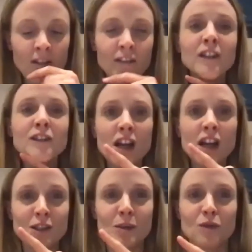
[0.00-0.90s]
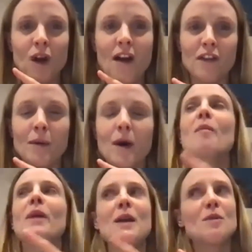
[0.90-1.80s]
Phil Dunster was right for the
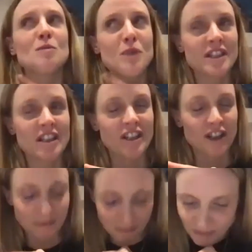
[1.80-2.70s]
part, but he was British.